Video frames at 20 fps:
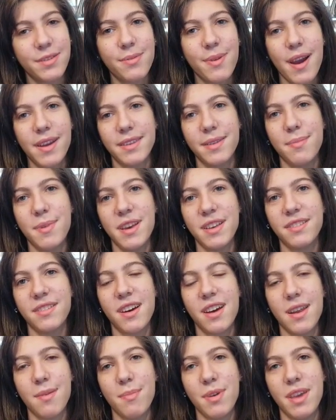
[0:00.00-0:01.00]
recipe is
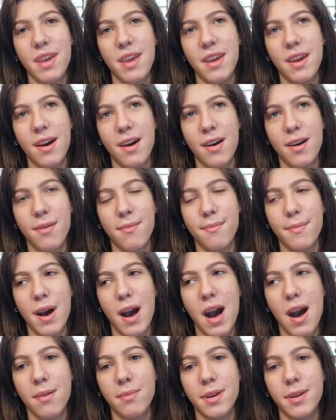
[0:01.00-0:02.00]
going to be
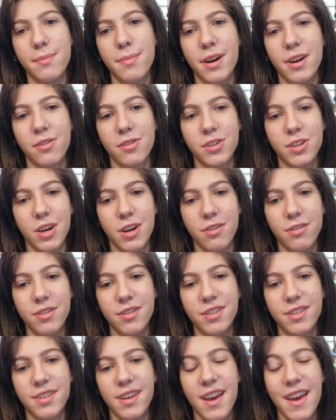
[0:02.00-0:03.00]
almond butter
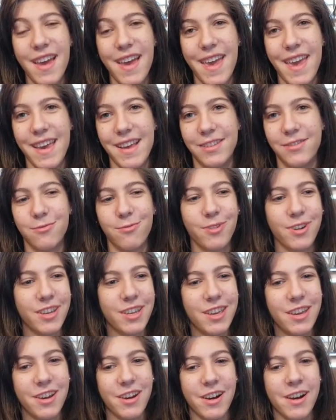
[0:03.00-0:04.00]
toast. It's
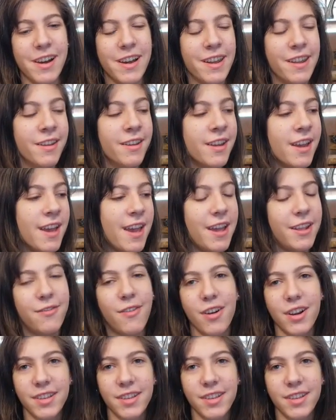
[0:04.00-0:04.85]
really good. It's very